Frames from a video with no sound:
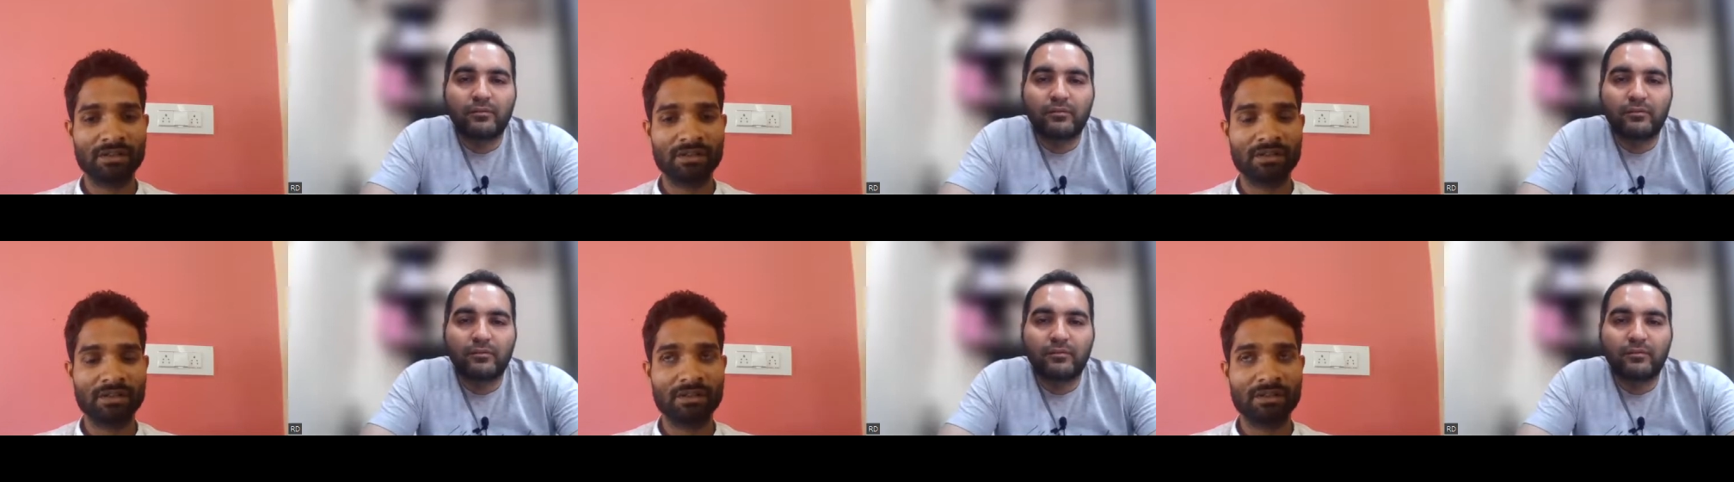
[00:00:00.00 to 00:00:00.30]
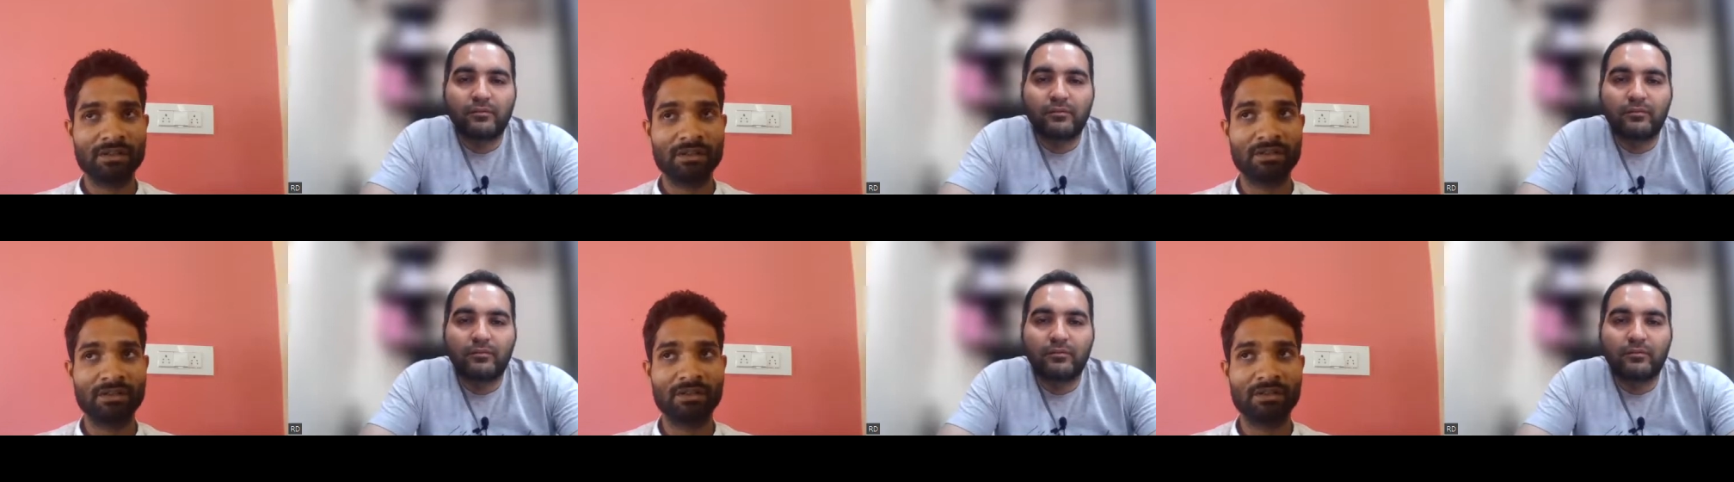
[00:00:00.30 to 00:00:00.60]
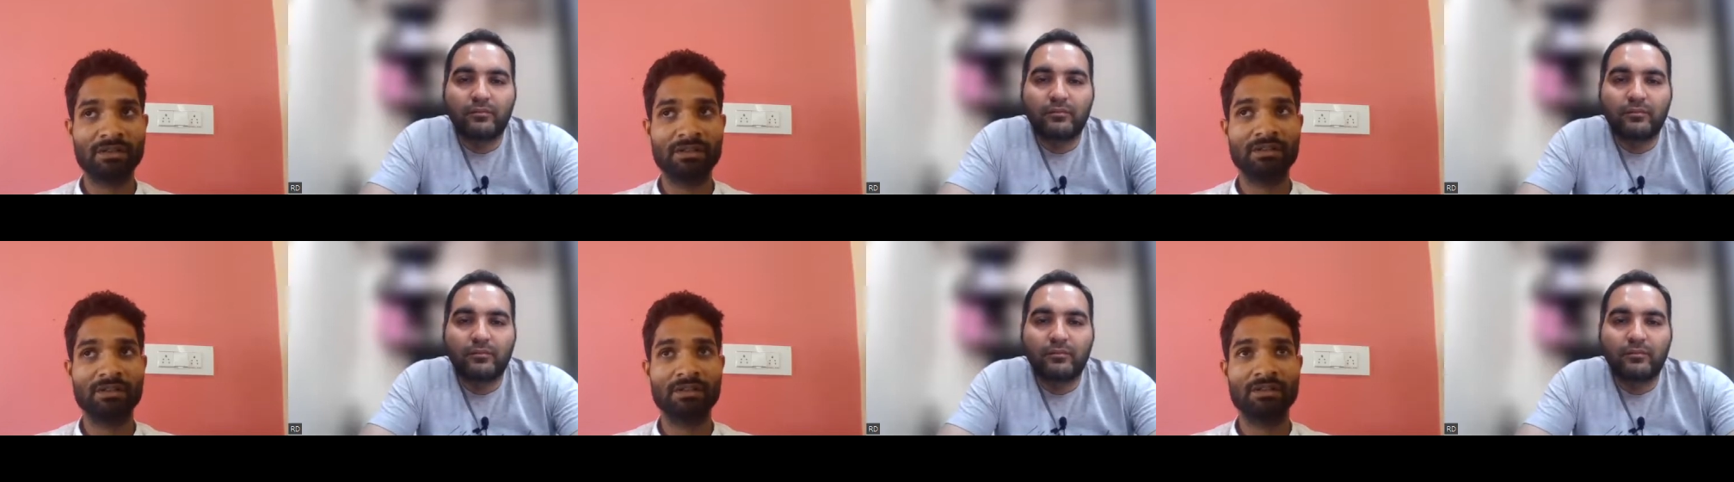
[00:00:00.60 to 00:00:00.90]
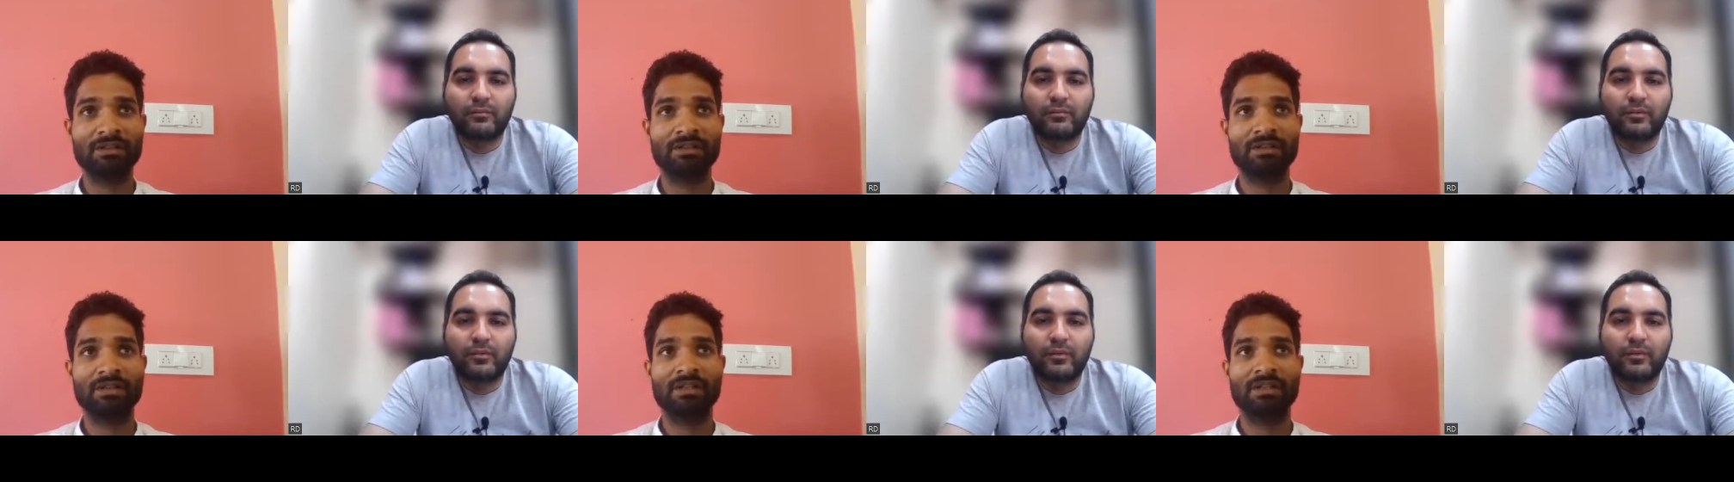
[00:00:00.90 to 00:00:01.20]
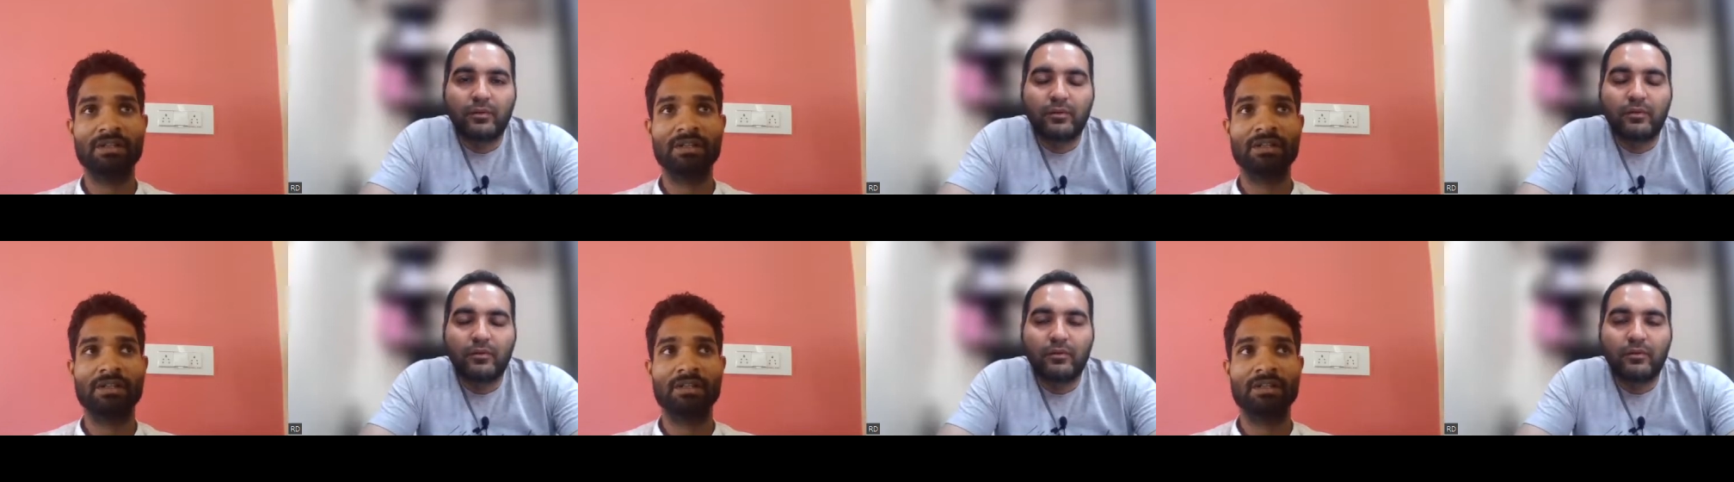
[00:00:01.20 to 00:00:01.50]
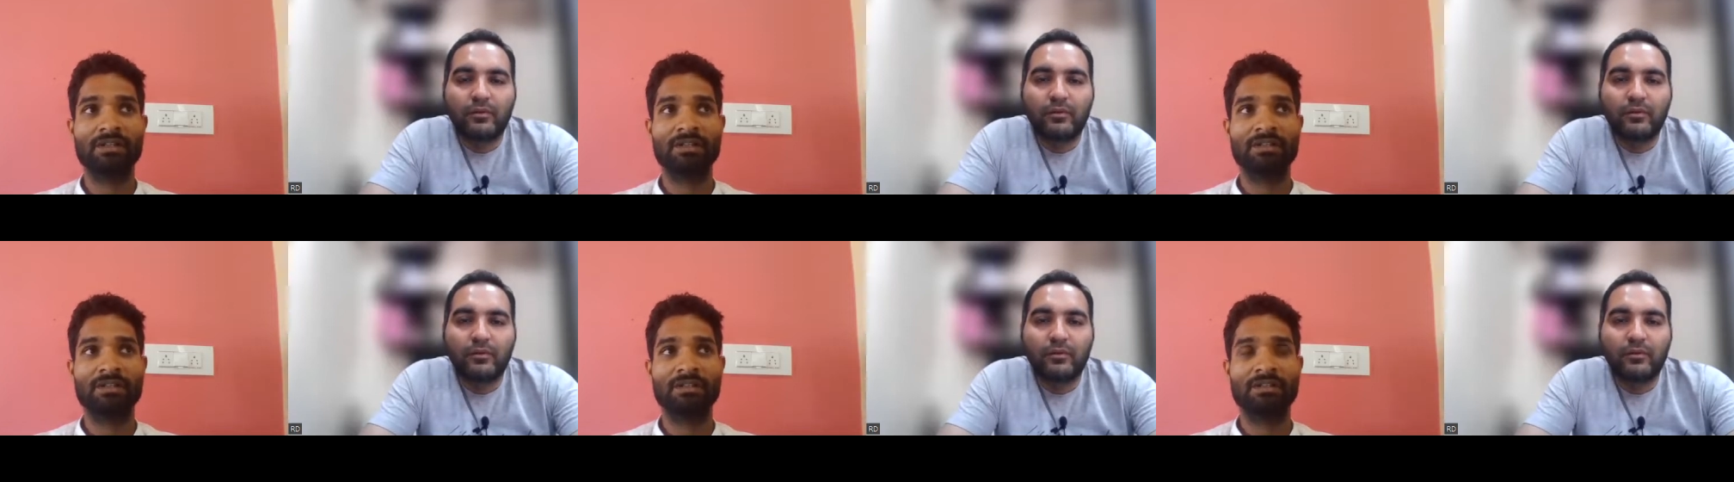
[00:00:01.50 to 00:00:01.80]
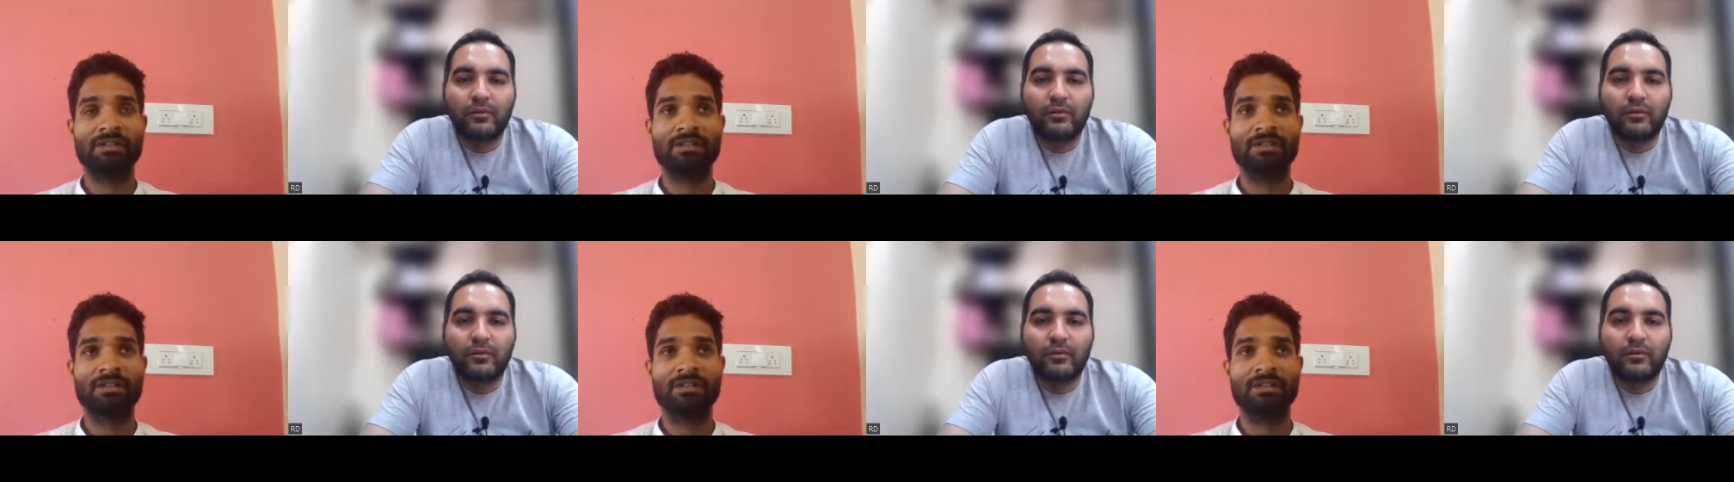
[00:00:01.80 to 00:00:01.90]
Nobody speaks.